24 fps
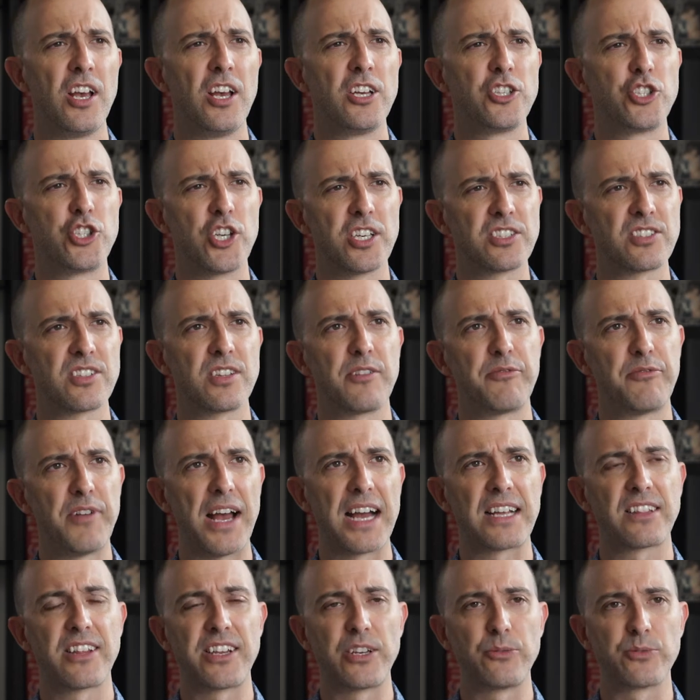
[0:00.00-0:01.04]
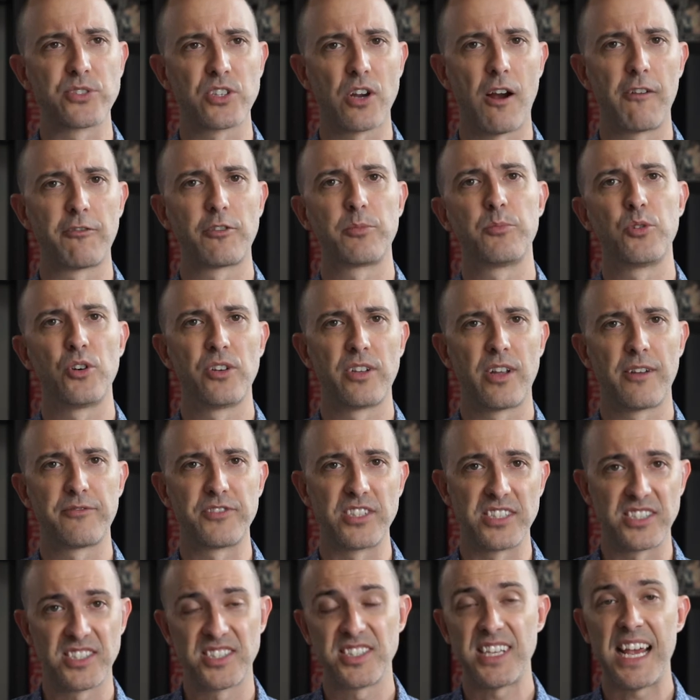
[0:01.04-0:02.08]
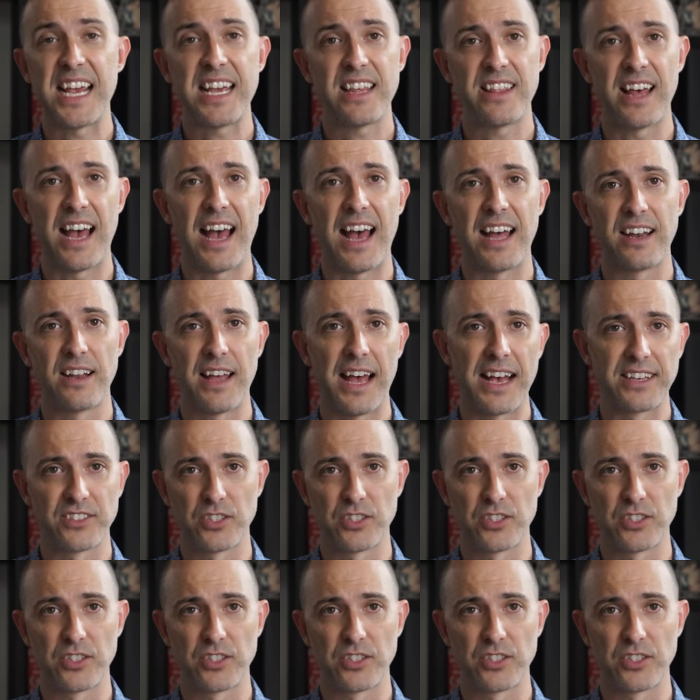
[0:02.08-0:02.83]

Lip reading: Just the fact that he was comfortable enough to say that as a